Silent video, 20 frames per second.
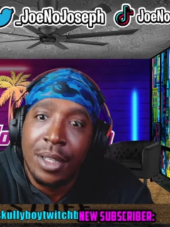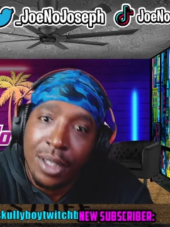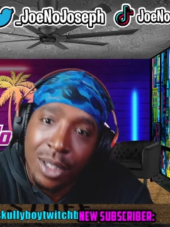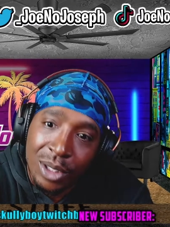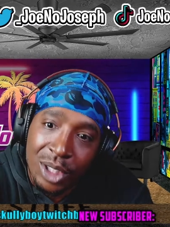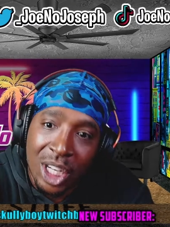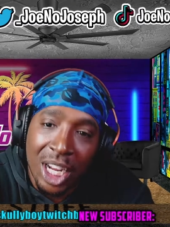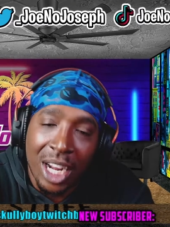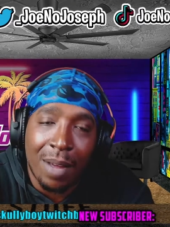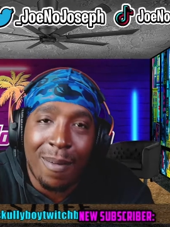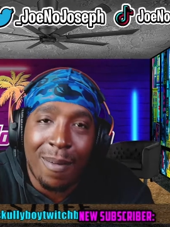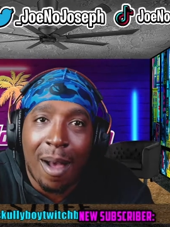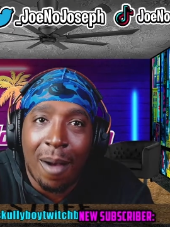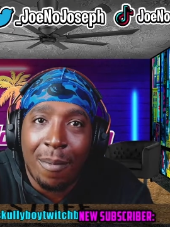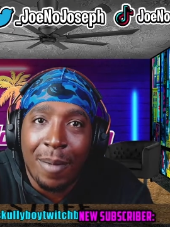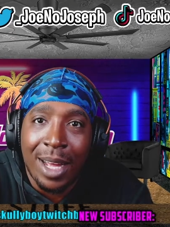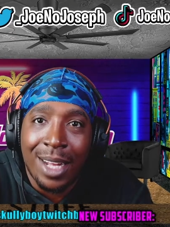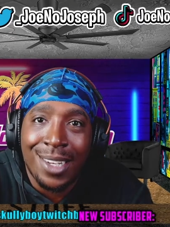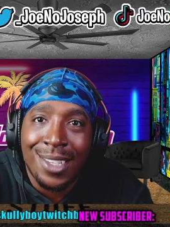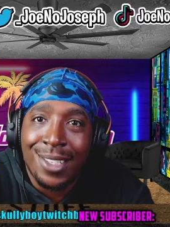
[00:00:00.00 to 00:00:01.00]
Go check him out,
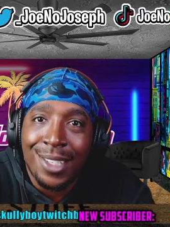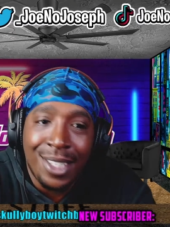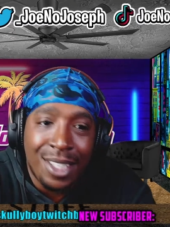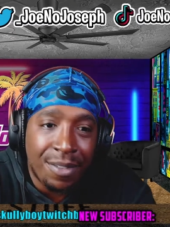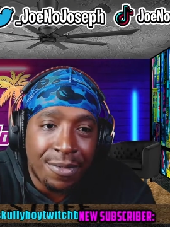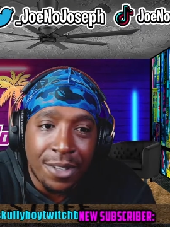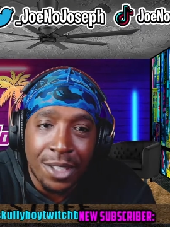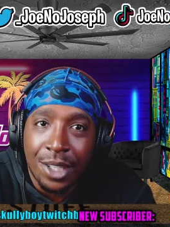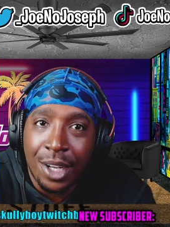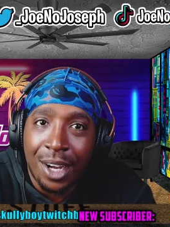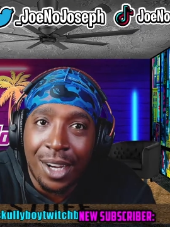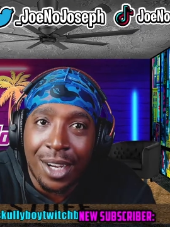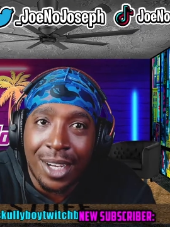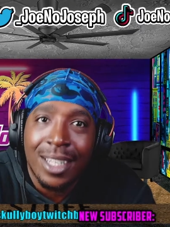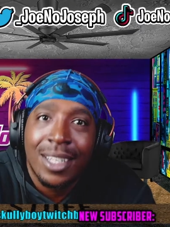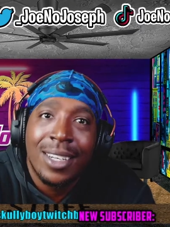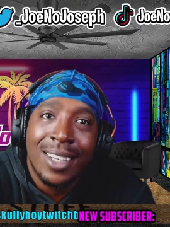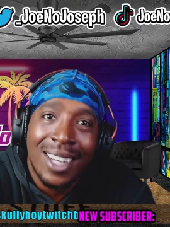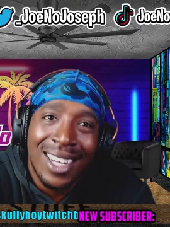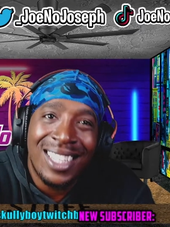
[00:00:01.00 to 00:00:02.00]
man. It's a different look.
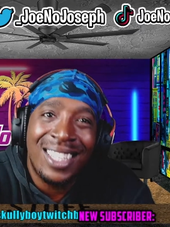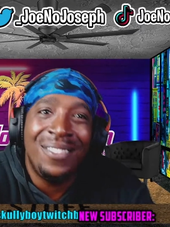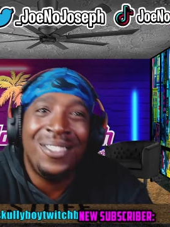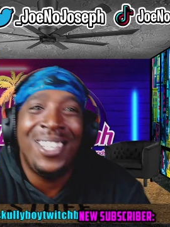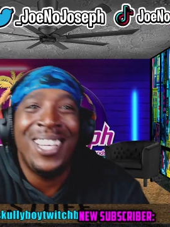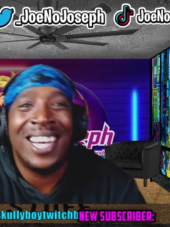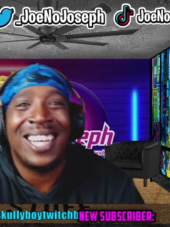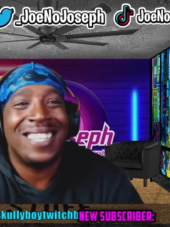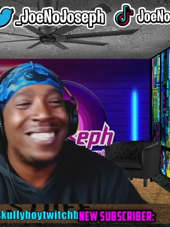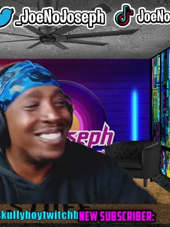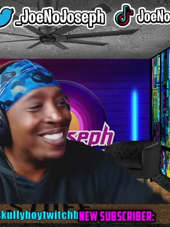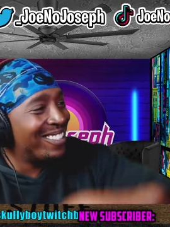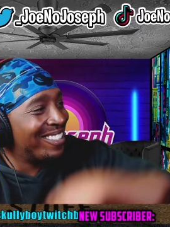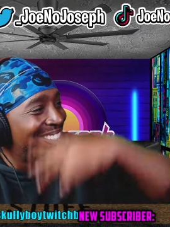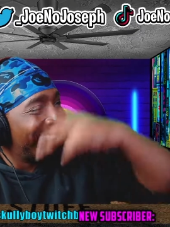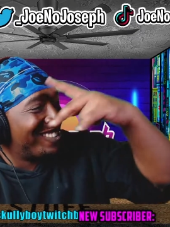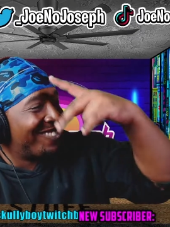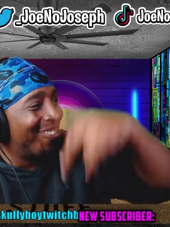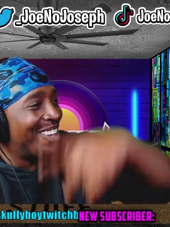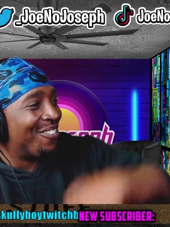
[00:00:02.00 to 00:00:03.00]
I love you guys.
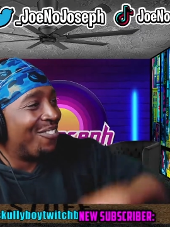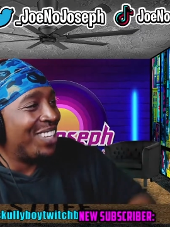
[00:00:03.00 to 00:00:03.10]
Big